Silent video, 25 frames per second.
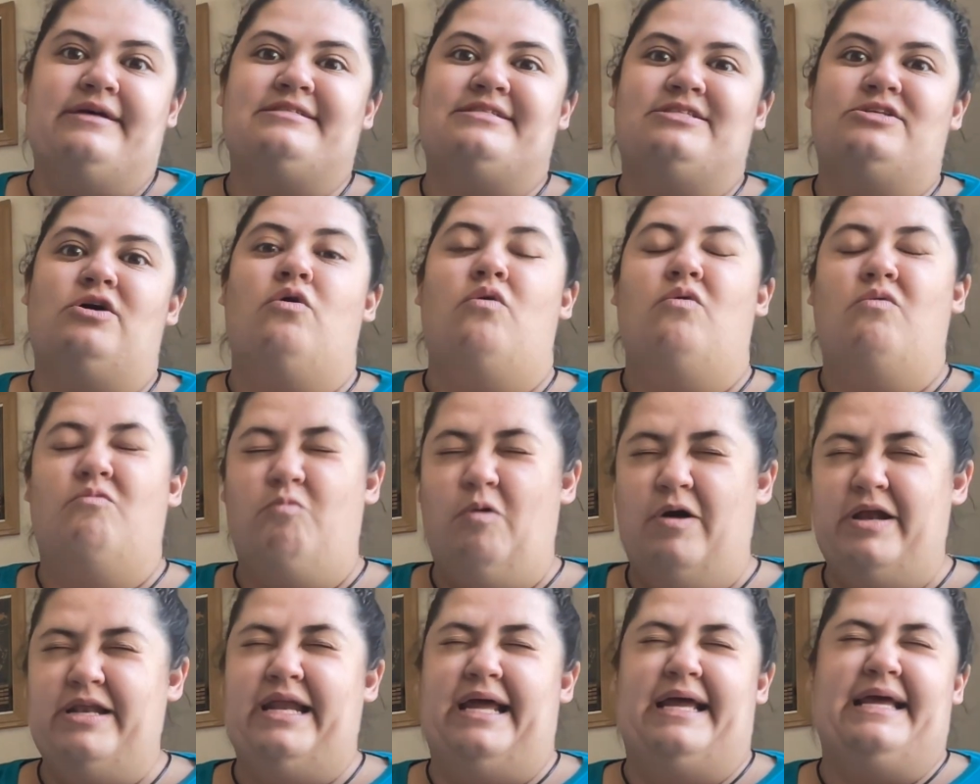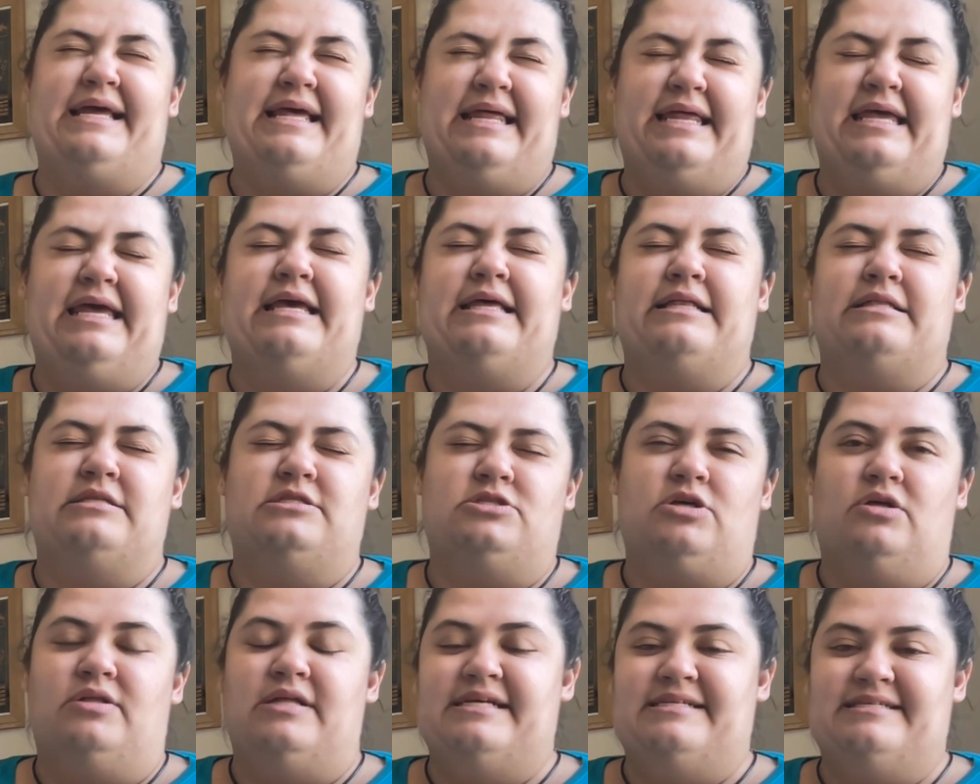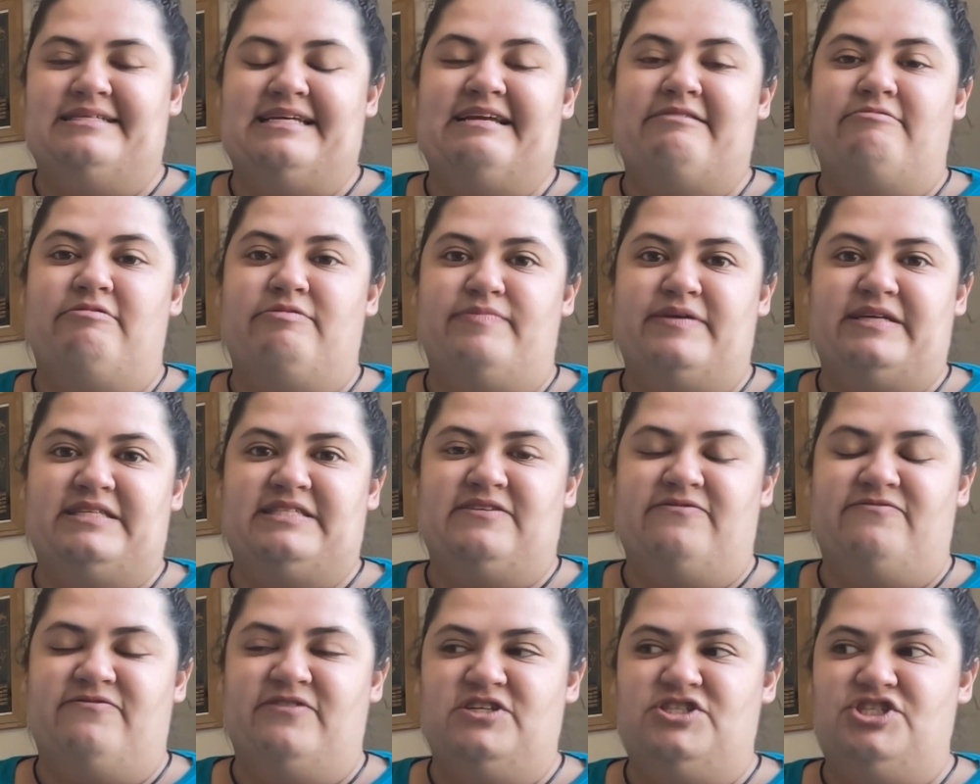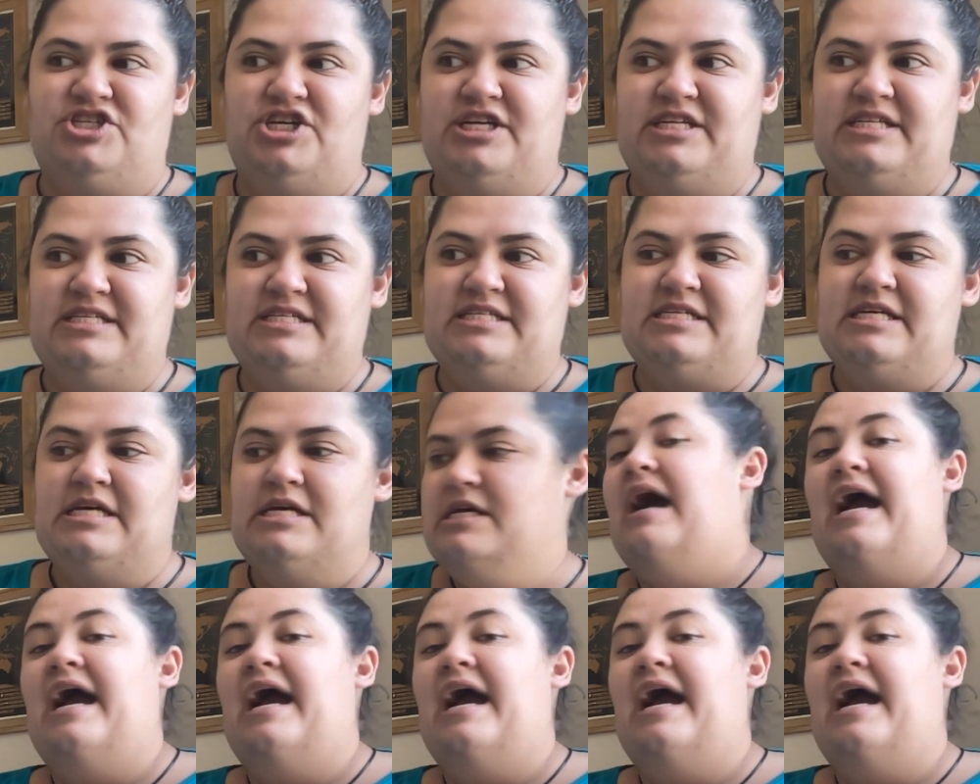so 1 night in Salt Lake City would be sufficient.